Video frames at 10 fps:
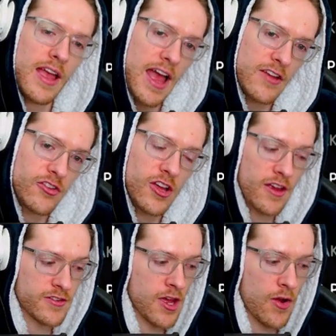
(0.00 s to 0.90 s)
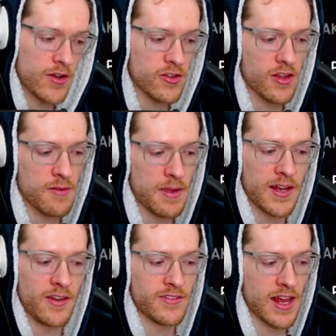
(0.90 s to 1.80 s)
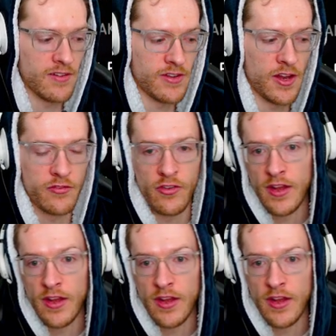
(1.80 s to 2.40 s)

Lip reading: As you guys know, I just like making these daily videos for you.